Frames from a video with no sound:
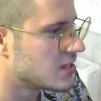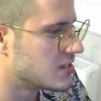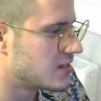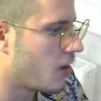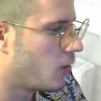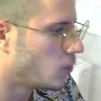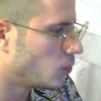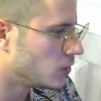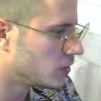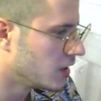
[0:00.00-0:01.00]
The
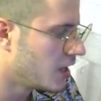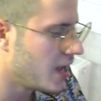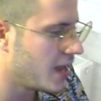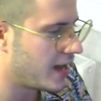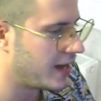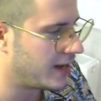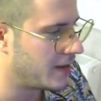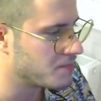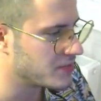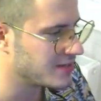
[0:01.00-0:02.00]
whole
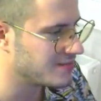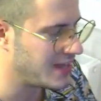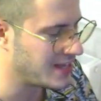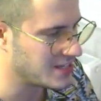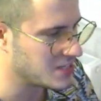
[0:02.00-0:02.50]
like a